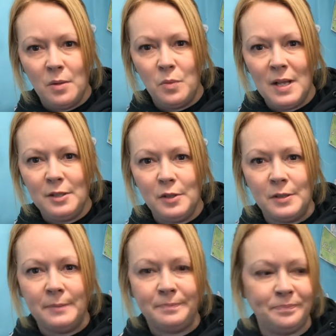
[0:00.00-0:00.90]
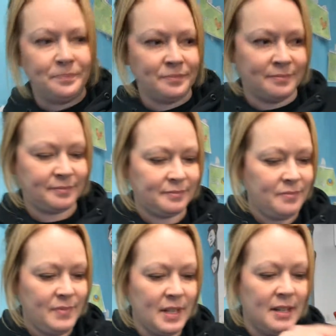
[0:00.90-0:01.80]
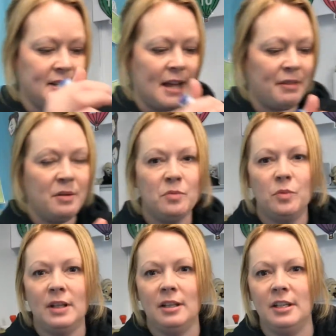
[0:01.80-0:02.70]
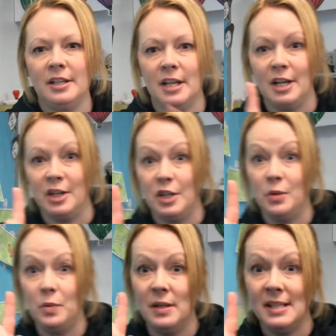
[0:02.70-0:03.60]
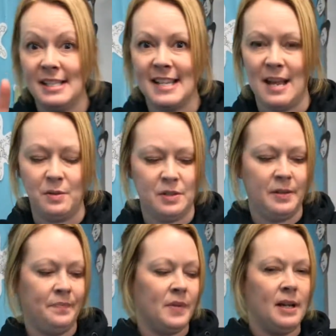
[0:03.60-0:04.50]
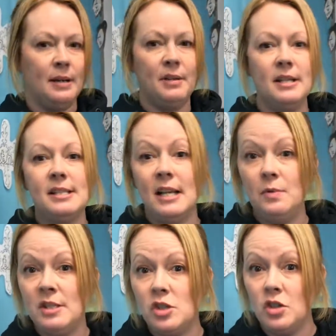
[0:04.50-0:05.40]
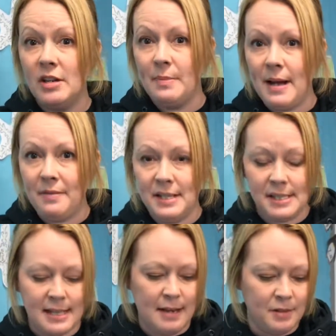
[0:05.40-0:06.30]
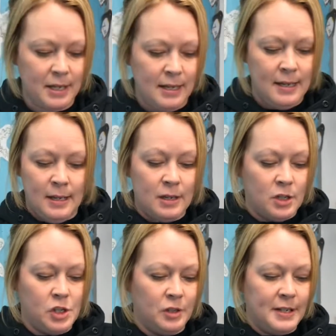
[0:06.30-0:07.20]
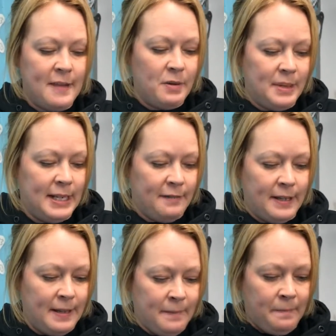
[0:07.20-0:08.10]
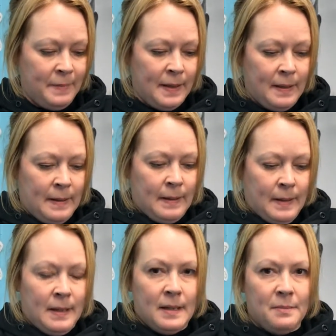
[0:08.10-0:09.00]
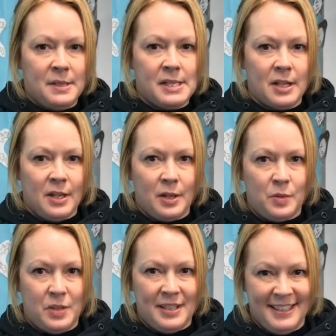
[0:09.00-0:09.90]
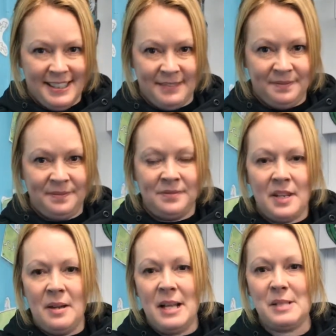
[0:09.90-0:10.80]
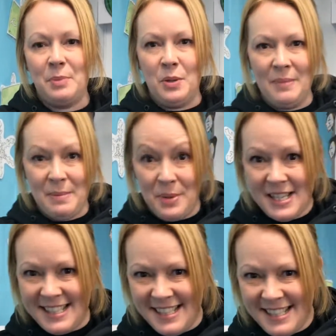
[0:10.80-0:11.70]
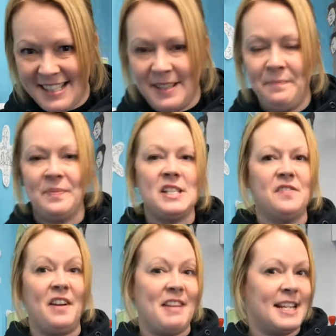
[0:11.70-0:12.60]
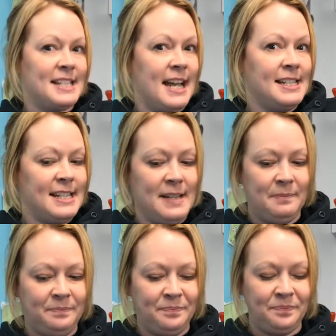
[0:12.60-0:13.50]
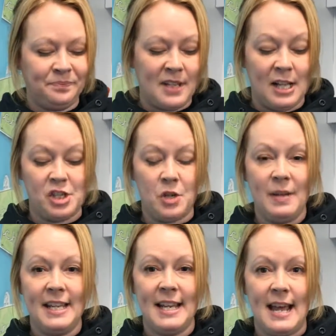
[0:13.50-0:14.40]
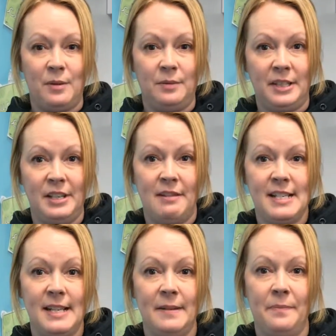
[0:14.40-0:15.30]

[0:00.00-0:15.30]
Well done. Now then, we'll learn a new sound. And I'm going to tell you a story about this sound, because you'll never believe it. Mr. Kirkwood has bought me a present. It's very exciting. I'll show it you now. Are you ready?